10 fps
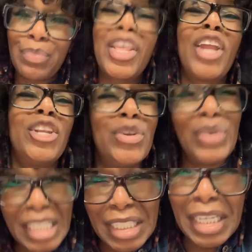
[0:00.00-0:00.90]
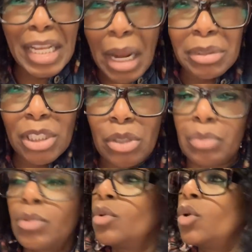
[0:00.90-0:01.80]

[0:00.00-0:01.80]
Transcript: then you need to get up too.